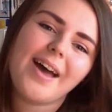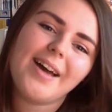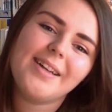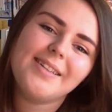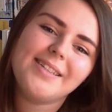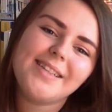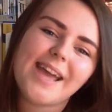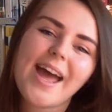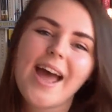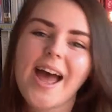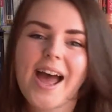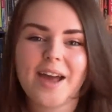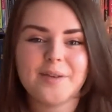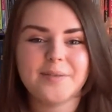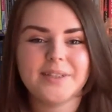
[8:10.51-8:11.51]
And yeah,
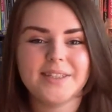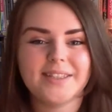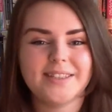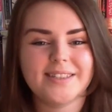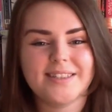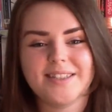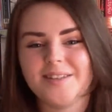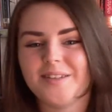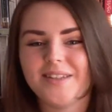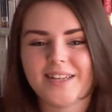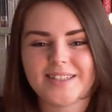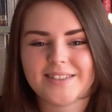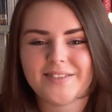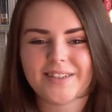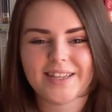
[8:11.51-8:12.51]
I will see you in the
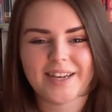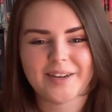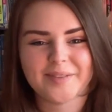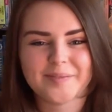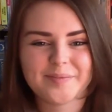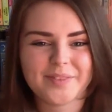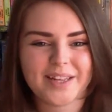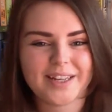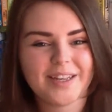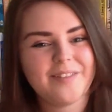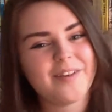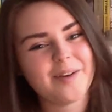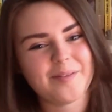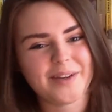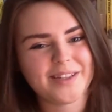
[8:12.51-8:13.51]
next video. Thank you
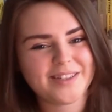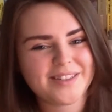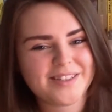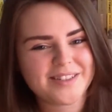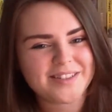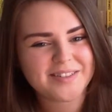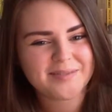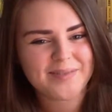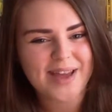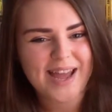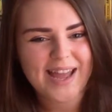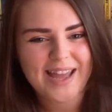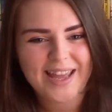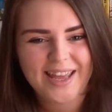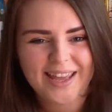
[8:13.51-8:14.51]
very much.
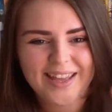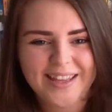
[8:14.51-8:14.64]
Bye!